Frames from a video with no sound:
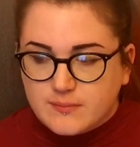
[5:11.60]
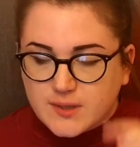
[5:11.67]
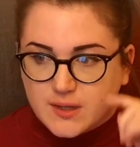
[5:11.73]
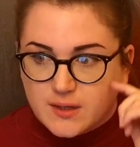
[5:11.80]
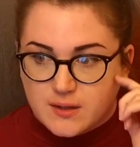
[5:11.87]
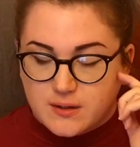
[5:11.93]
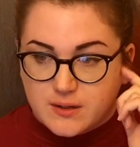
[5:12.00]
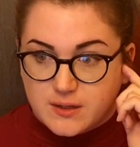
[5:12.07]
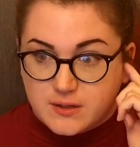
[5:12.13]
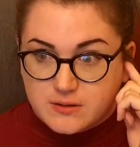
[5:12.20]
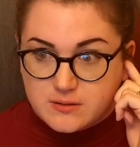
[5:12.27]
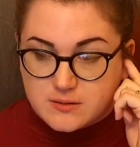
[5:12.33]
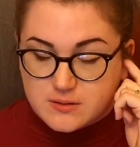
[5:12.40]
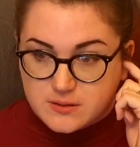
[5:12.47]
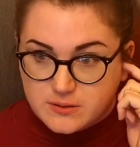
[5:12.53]
And it
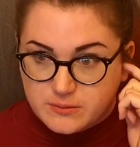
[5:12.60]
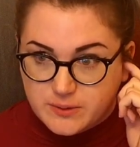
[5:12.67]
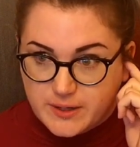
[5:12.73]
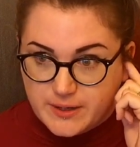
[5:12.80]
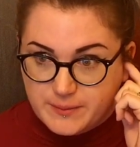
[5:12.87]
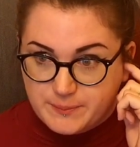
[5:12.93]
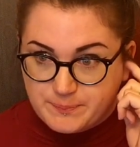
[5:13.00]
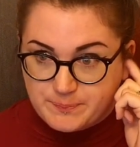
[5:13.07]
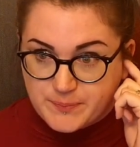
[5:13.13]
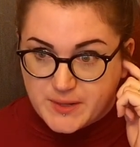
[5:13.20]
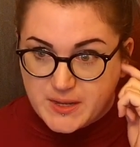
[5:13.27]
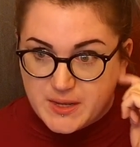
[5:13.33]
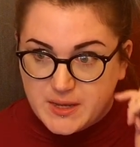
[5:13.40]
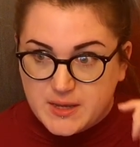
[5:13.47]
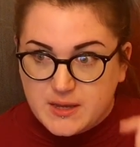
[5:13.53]
used to
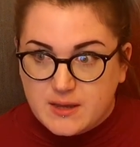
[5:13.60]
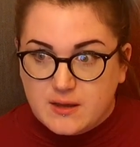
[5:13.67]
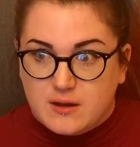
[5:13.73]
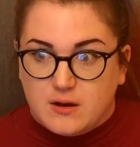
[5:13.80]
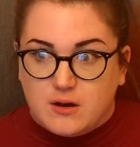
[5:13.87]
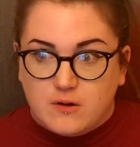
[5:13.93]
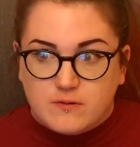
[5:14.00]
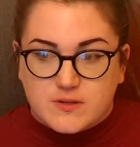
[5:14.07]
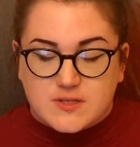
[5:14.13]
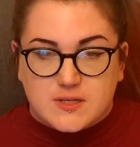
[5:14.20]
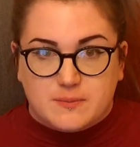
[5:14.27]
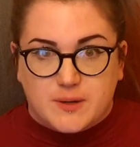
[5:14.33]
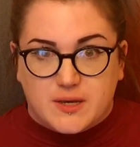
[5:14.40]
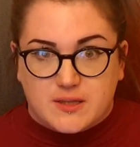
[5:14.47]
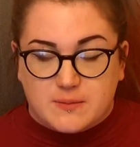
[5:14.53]
obviously
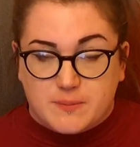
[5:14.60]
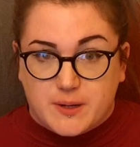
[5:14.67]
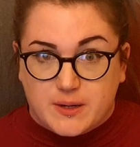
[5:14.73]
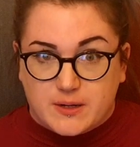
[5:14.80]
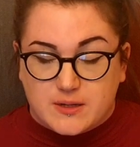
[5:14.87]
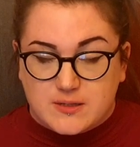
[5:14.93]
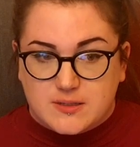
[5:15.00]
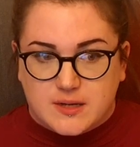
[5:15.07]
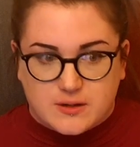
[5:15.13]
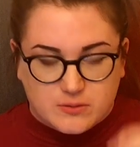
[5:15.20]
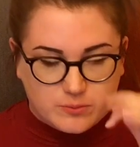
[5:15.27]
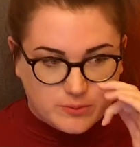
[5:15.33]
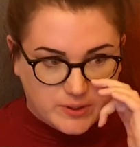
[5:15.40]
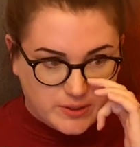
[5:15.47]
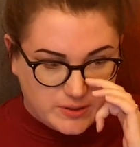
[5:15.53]
make the panic attack
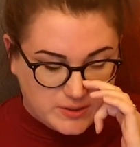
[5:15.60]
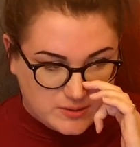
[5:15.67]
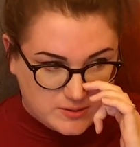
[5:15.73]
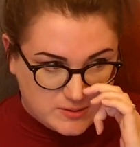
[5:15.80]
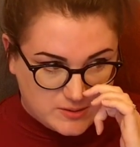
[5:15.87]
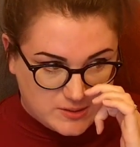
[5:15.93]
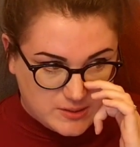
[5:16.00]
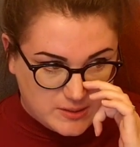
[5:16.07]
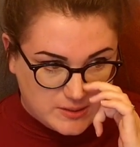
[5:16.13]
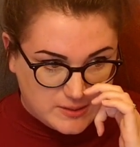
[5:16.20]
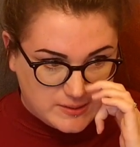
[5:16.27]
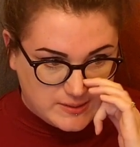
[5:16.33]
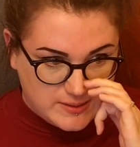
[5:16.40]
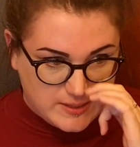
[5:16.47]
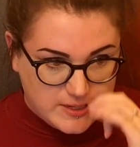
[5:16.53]
worse.
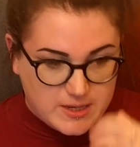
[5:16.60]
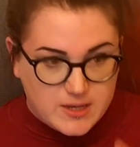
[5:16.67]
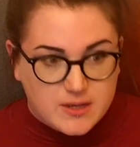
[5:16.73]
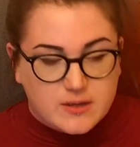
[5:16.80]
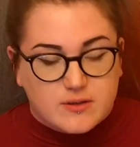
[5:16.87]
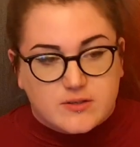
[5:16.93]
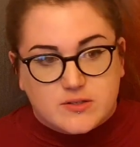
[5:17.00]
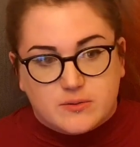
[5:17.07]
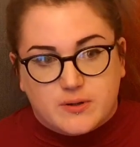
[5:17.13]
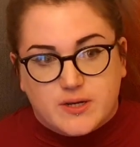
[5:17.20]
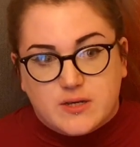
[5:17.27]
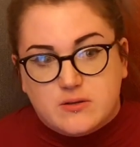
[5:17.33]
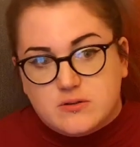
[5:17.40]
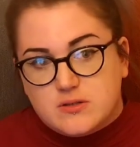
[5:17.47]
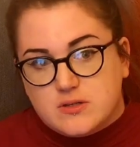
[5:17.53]
So I
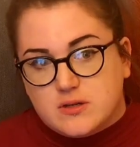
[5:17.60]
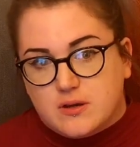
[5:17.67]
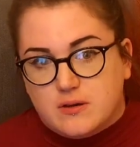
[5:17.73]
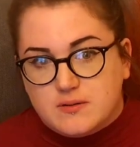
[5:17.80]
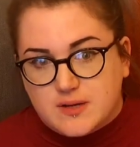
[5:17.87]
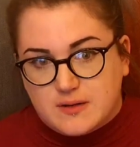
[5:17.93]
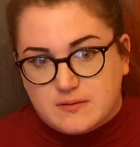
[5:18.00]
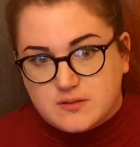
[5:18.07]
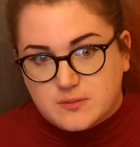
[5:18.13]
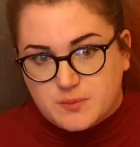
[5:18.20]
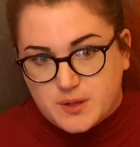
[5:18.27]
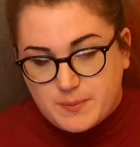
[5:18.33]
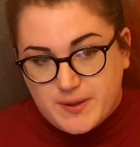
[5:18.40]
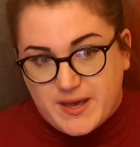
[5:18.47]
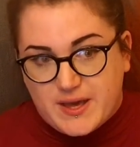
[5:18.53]
used to go down to
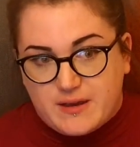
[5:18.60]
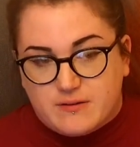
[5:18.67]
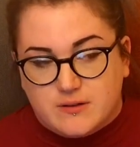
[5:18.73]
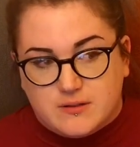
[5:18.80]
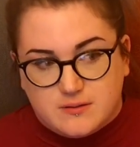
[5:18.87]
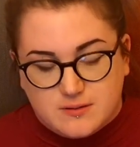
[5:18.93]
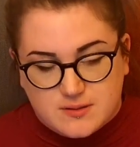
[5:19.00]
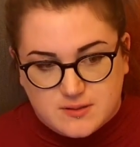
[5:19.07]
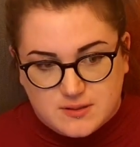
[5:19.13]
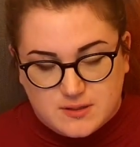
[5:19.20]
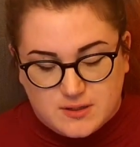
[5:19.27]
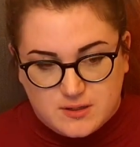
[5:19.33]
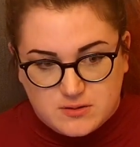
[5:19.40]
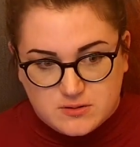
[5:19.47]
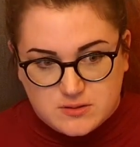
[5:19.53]
my parents and I
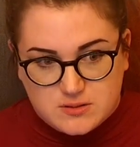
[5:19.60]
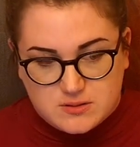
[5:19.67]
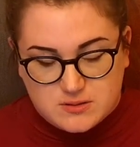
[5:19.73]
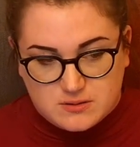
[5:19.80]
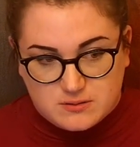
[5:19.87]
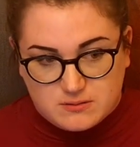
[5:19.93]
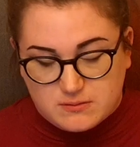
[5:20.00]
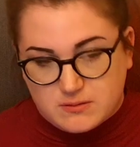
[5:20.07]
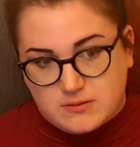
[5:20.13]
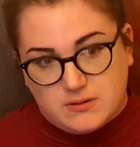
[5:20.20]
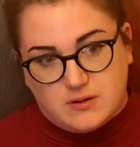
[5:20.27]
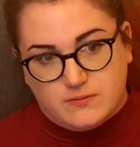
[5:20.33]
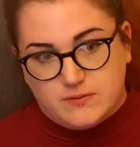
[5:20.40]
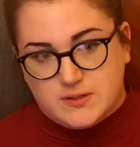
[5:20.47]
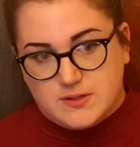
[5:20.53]
used to
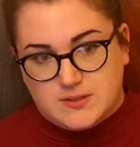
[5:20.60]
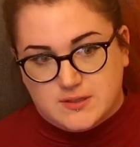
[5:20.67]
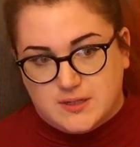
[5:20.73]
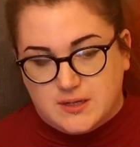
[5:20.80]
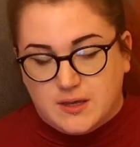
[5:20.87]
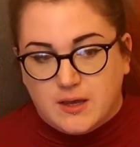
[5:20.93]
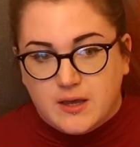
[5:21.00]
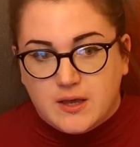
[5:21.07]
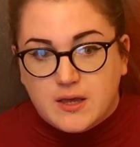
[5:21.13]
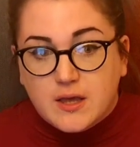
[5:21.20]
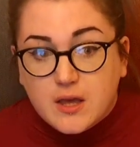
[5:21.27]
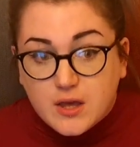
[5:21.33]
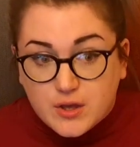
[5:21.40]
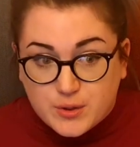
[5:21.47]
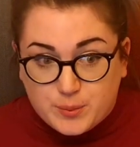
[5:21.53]
obviously
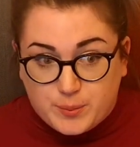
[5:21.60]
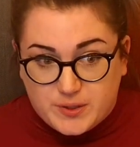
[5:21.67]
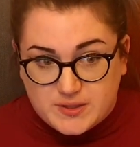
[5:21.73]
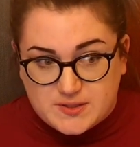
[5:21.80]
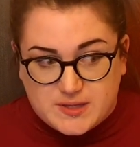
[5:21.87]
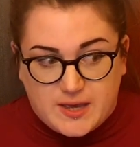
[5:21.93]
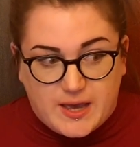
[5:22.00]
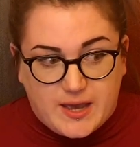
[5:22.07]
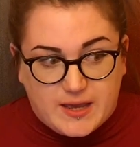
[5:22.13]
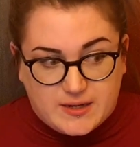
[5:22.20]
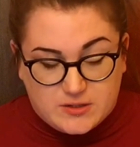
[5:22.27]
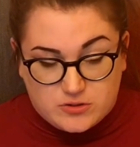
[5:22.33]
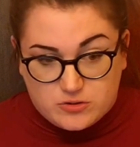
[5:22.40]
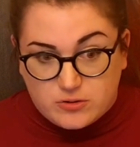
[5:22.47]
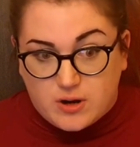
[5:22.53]
be scared
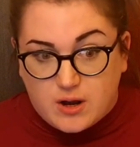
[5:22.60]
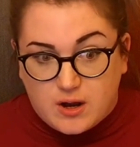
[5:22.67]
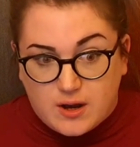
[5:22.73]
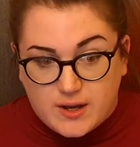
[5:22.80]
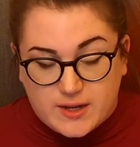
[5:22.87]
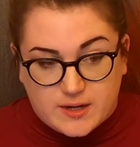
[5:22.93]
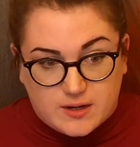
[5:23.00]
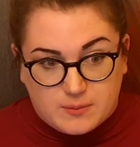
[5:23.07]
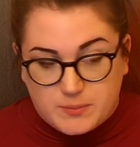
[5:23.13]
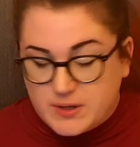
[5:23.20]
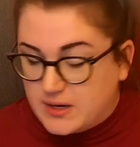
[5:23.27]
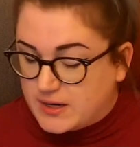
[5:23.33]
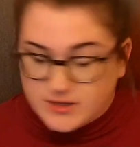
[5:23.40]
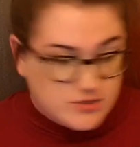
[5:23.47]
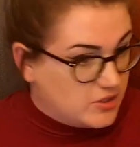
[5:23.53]
and cry, and I'd be
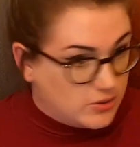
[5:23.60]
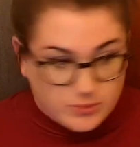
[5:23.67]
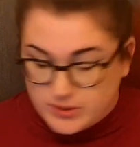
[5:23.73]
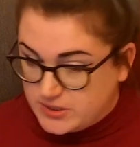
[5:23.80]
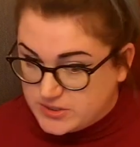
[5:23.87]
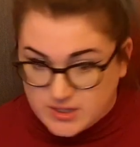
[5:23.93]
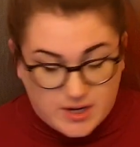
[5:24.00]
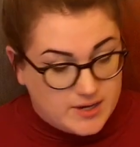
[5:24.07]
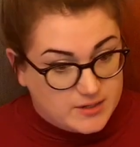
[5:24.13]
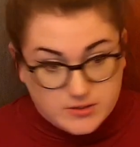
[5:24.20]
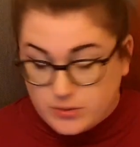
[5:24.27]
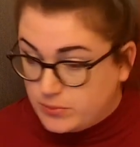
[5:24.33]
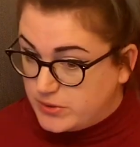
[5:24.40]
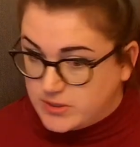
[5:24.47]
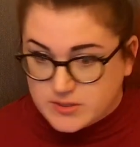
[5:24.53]
like, I don't want to die, I
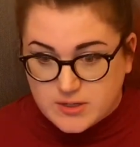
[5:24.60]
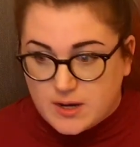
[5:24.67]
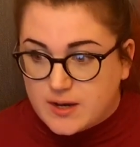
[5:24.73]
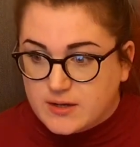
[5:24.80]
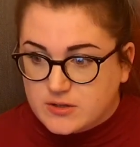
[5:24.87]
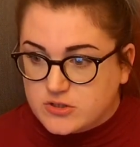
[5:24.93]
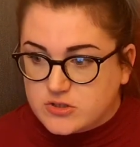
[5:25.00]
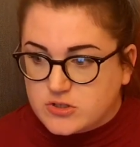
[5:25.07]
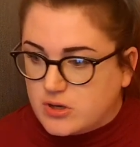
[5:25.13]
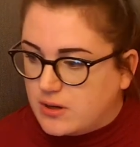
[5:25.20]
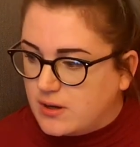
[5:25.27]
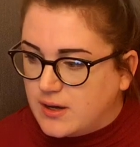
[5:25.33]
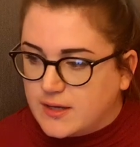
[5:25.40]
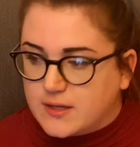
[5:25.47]
don't want to die, I just don't.